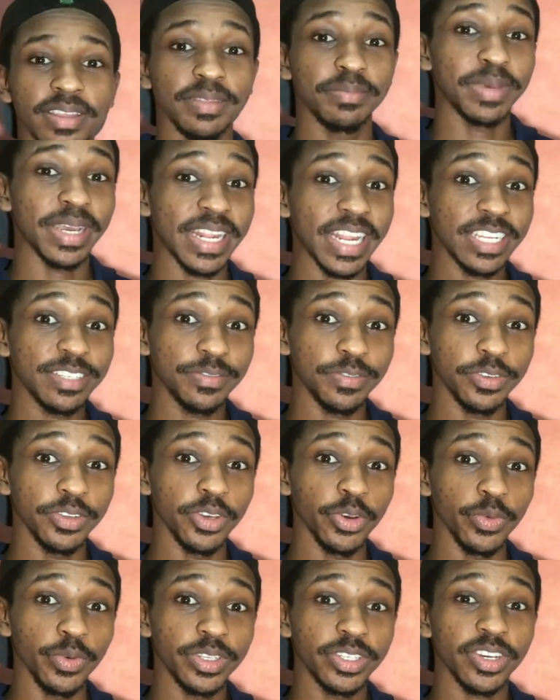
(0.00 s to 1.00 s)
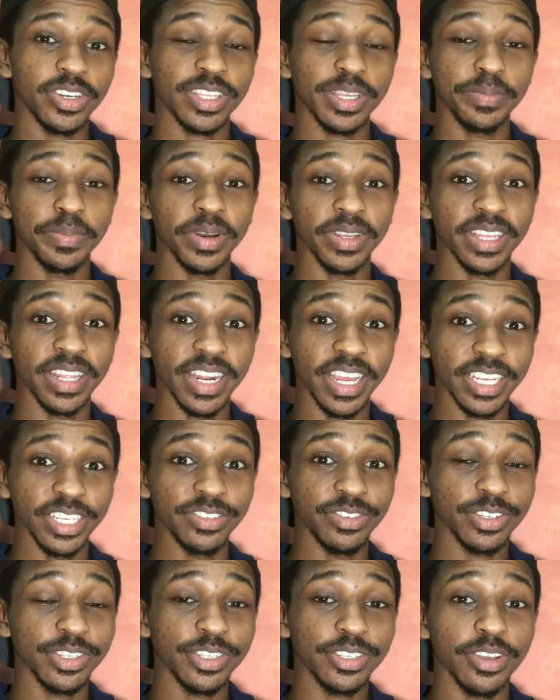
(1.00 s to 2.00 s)
in my last video, we talked about the
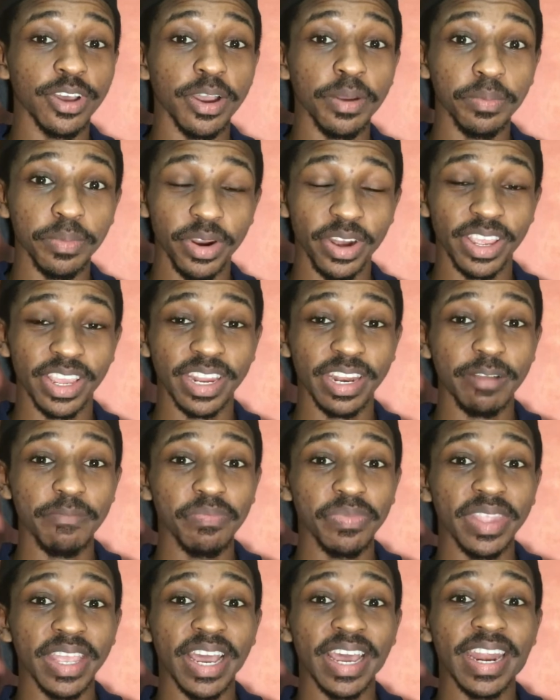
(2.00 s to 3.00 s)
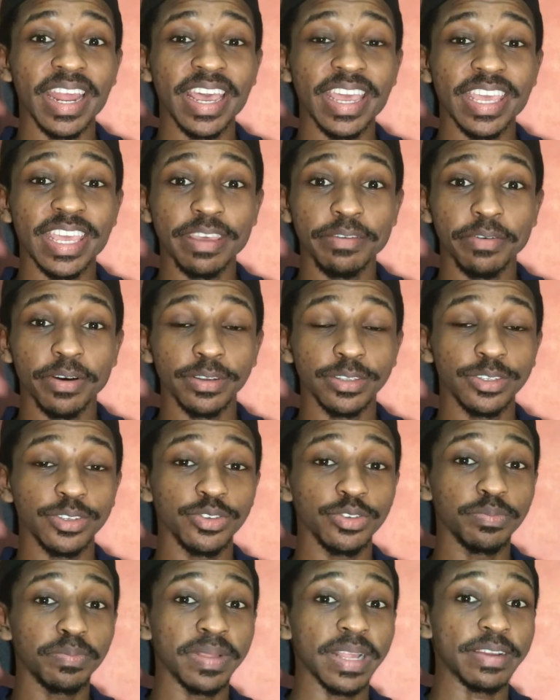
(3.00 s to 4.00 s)
Nigerian stock market, and I gave out
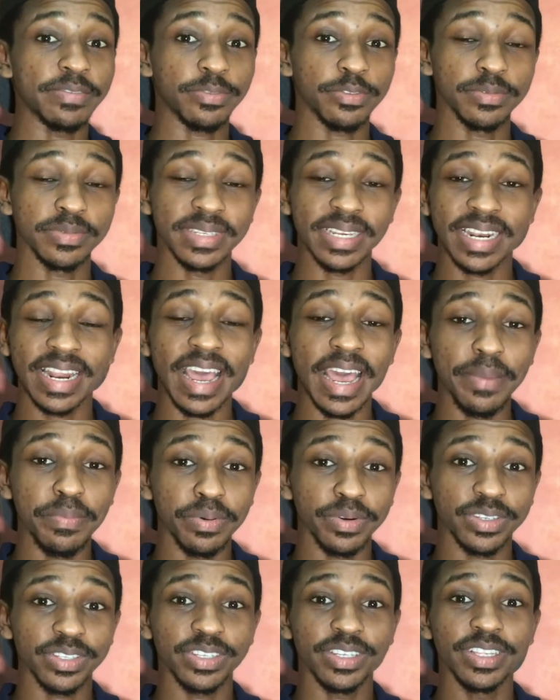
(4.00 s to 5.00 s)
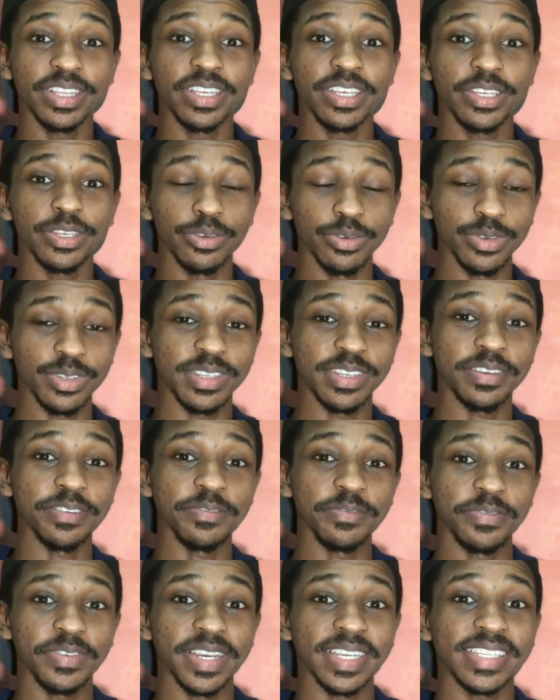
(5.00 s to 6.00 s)
two platforms that I personally use to
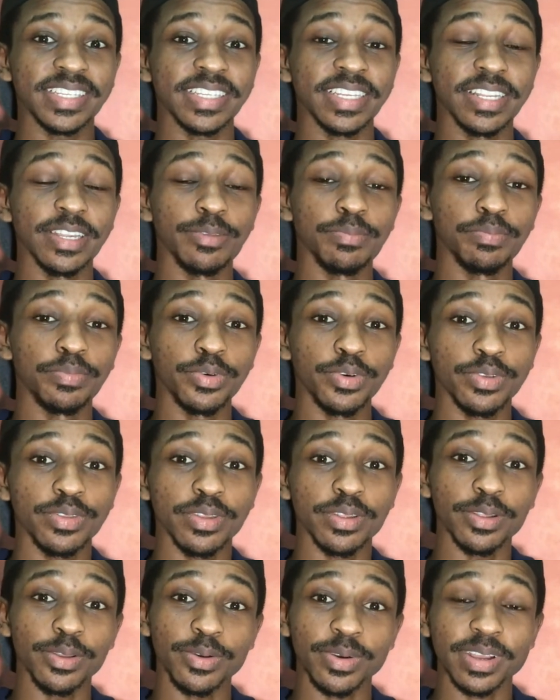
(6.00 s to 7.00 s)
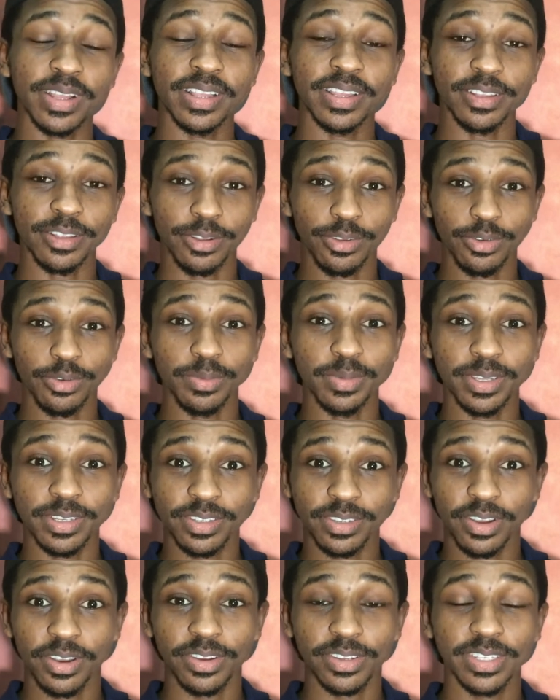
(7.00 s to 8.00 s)
invest in both local and global
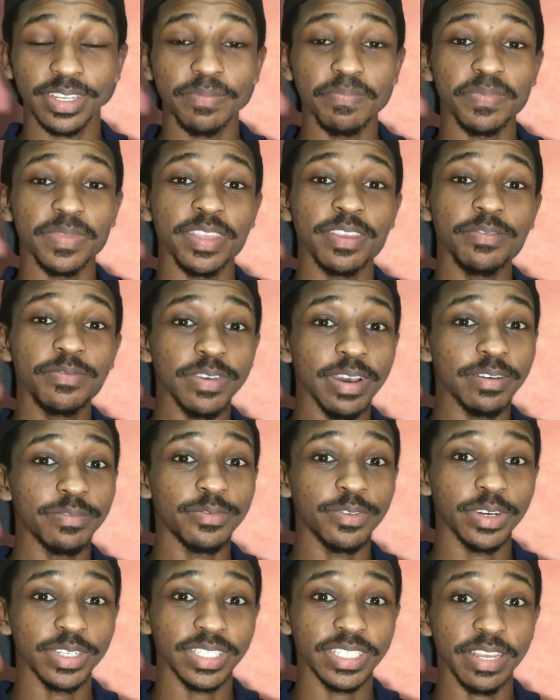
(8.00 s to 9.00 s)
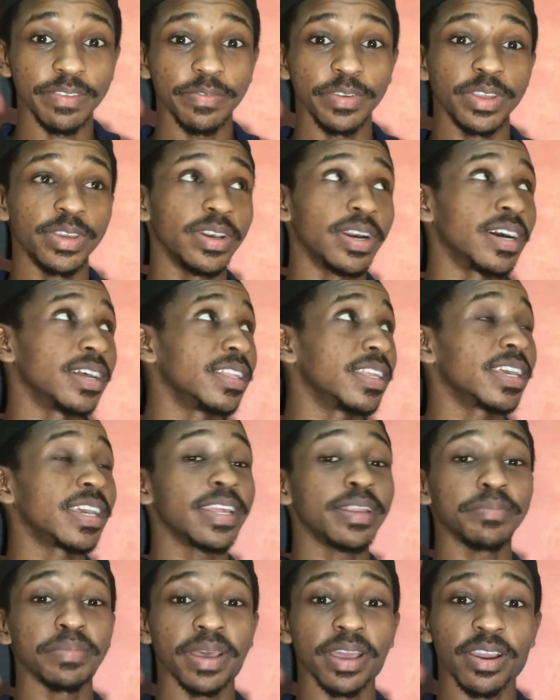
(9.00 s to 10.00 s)
stocks. If you haven't watched that video, I'll
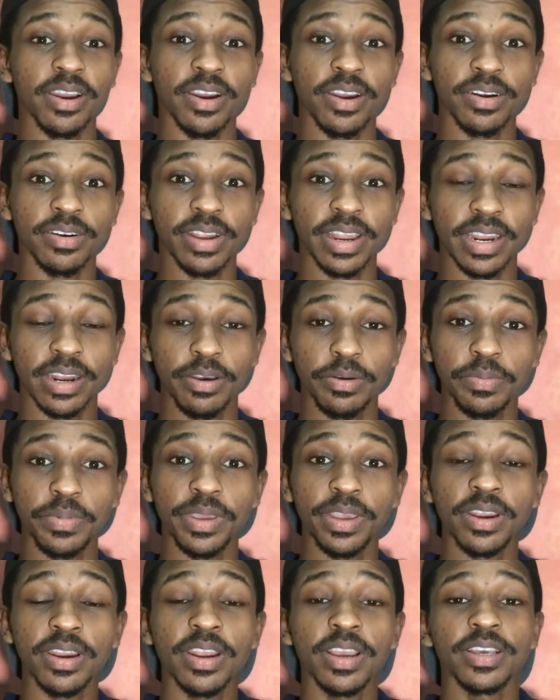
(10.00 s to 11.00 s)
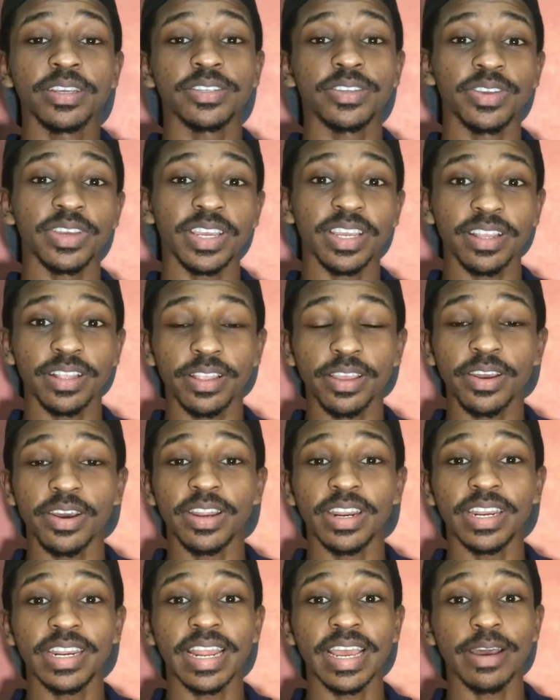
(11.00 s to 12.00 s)
link it in my card right up here so you can click
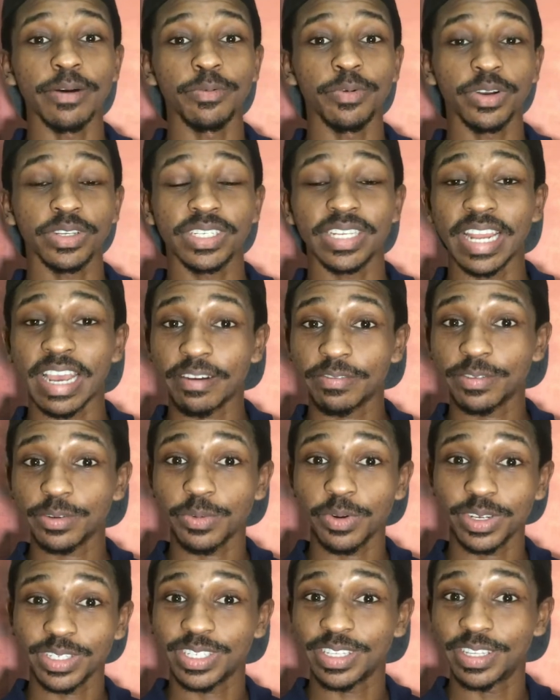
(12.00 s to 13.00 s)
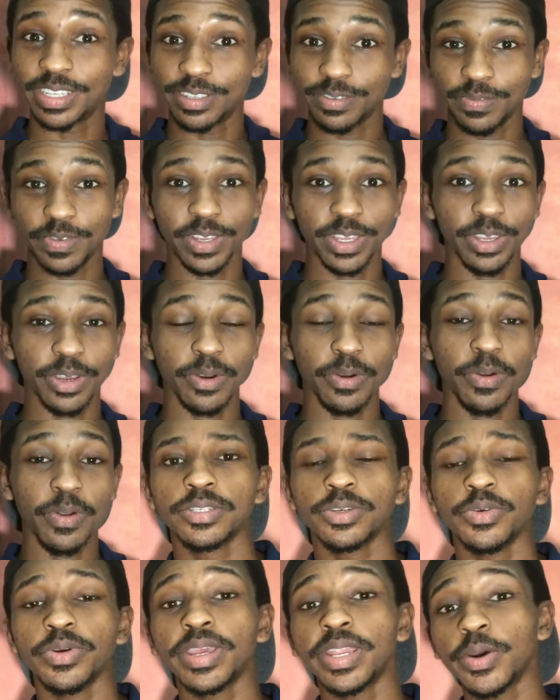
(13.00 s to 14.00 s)
on it and watch it after watching this video.
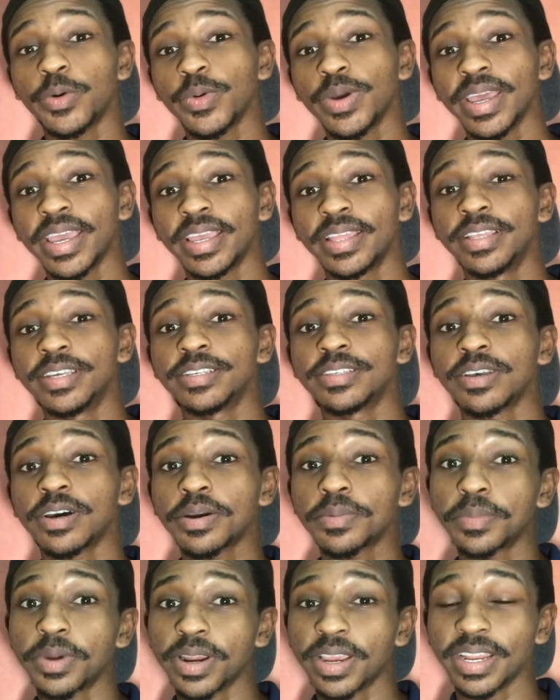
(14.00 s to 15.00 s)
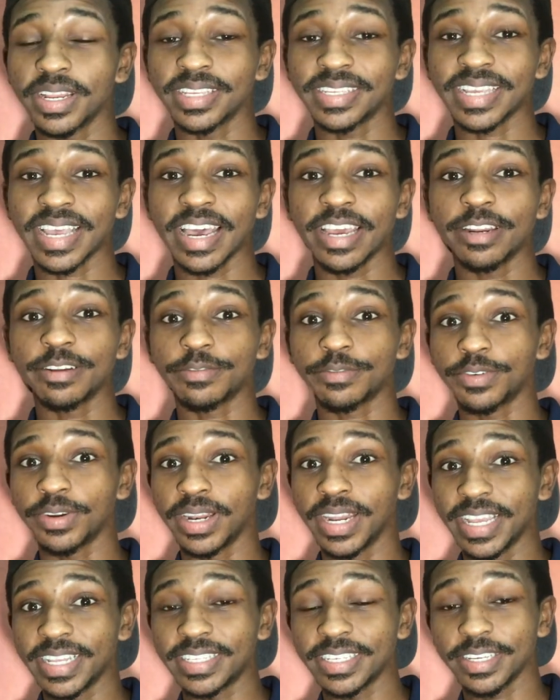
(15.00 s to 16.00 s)
So, in a way, the stock market is kind of
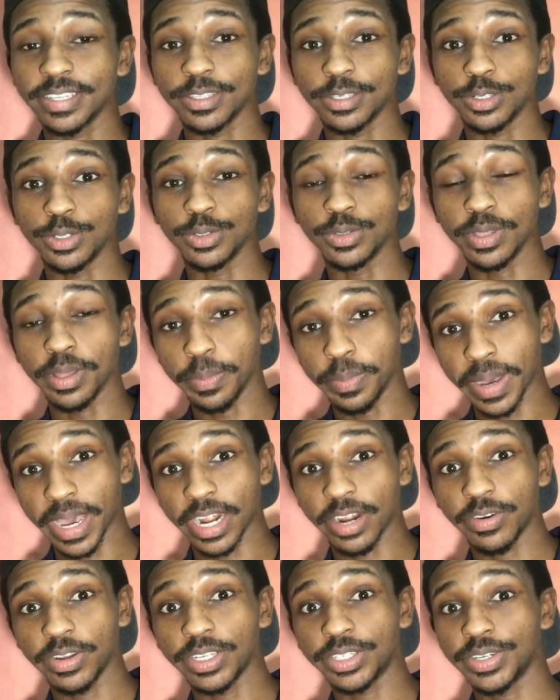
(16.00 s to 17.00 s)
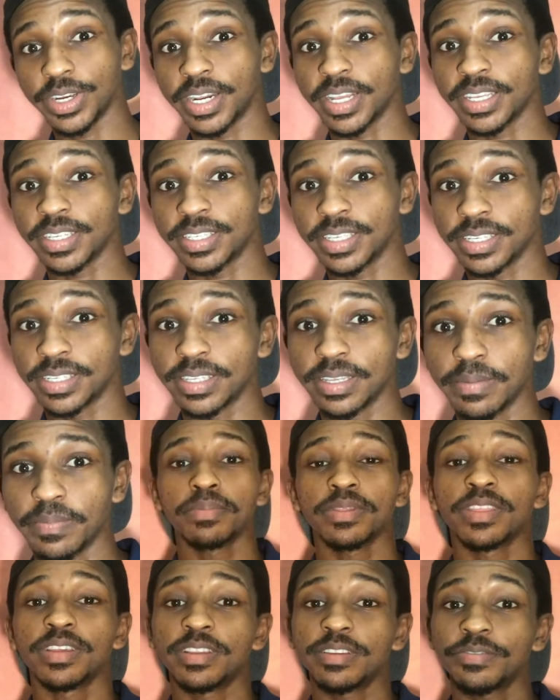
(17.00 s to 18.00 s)
related to the binary trading system,
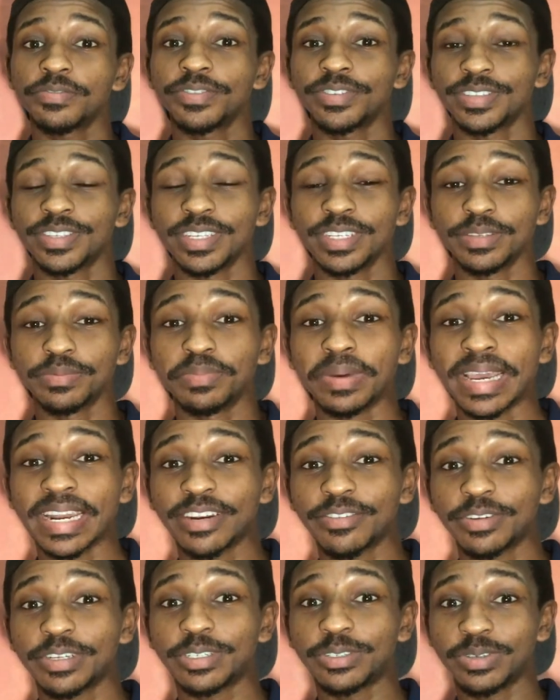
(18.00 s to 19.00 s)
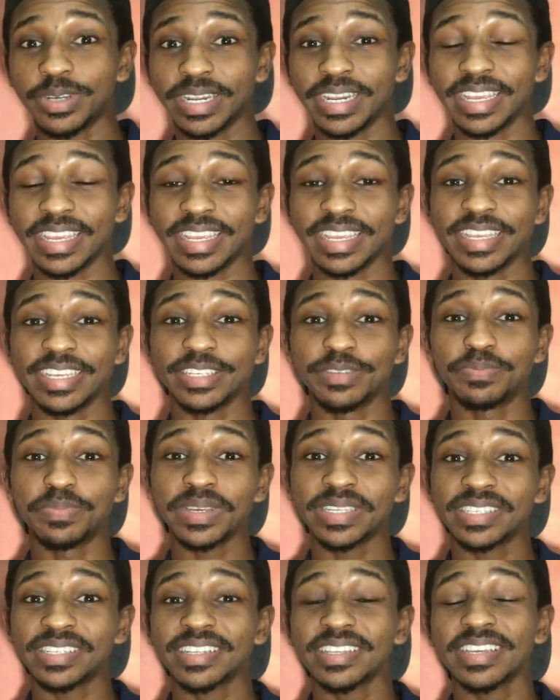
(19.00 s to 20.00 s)
but the difference is binary trading is
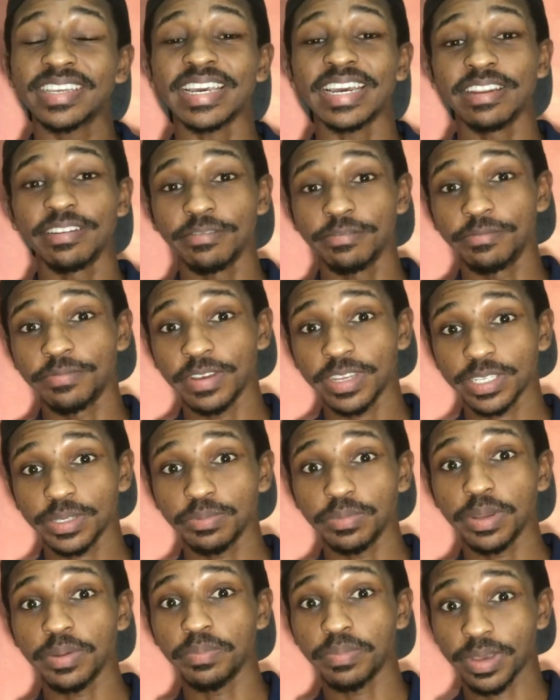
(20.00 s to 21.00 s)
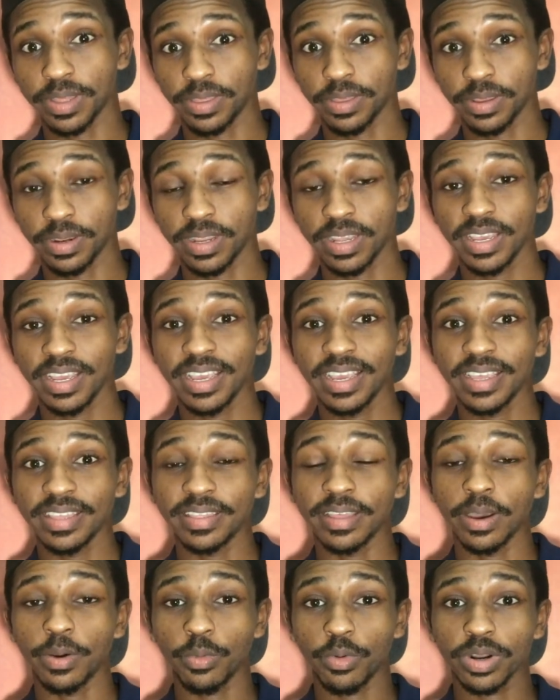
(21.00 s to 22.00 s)
basically an investment method
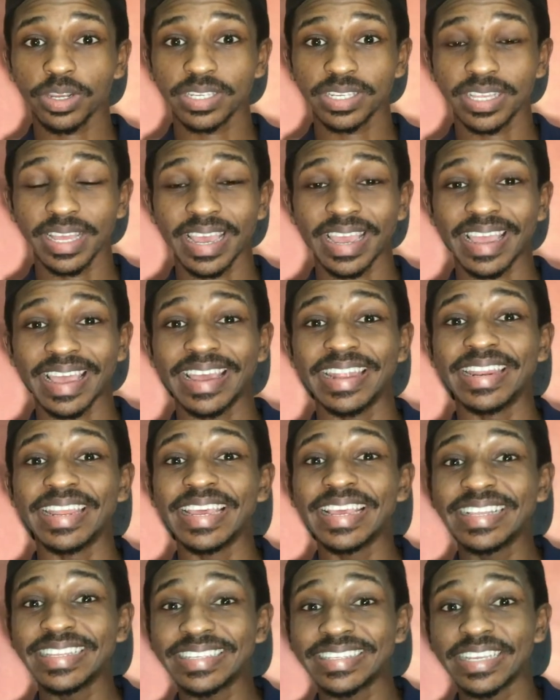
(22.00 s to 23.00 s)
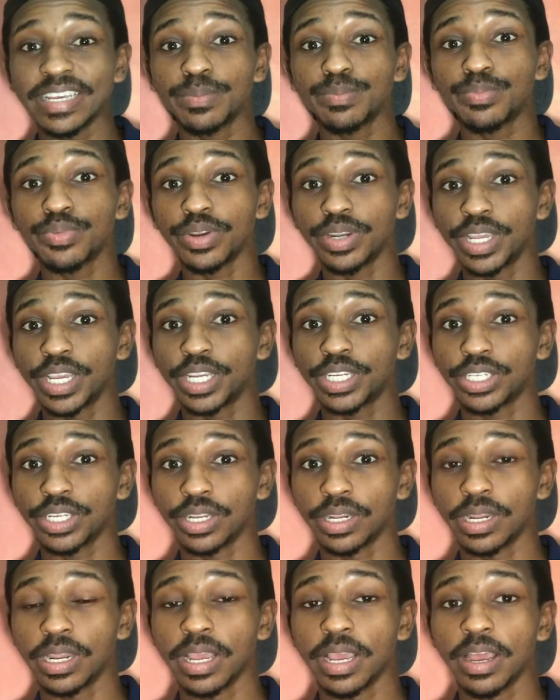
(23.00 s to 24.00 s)
that works like an instant
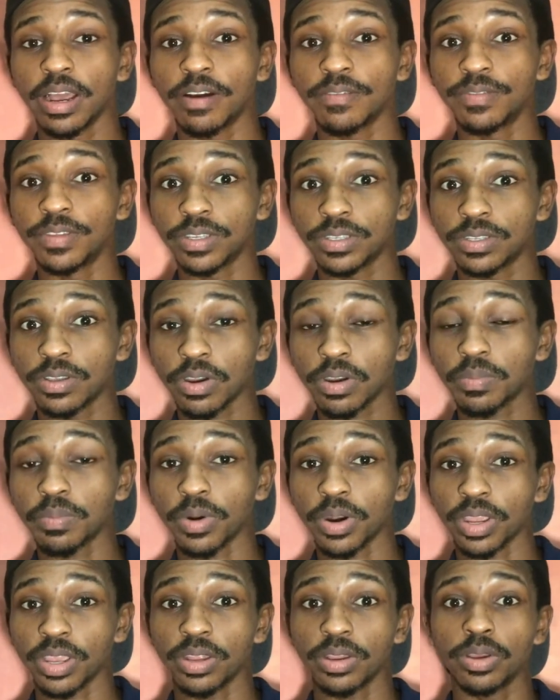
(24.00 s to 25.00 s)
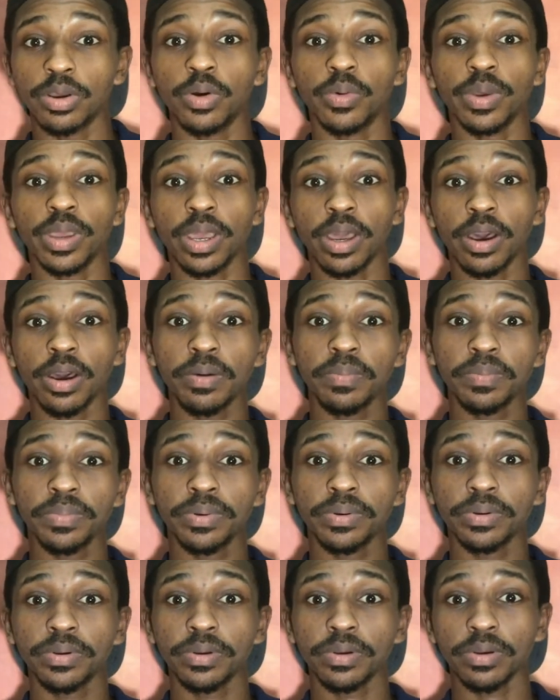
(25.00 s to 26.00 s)
prediction of the stock market going
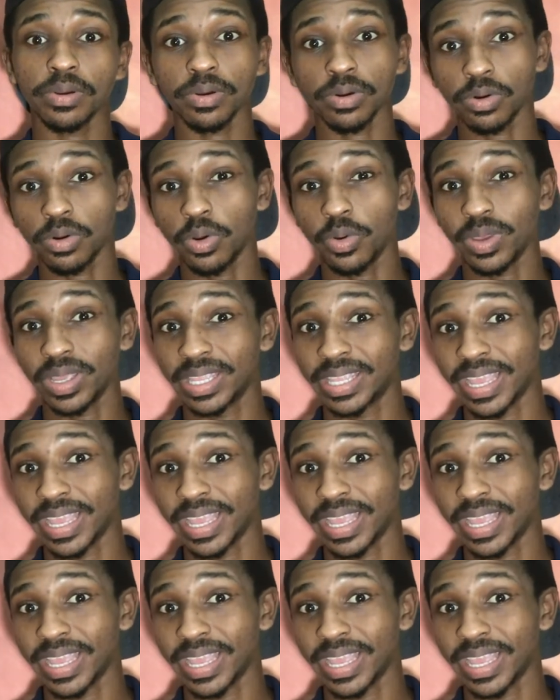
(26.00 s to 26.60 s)
up going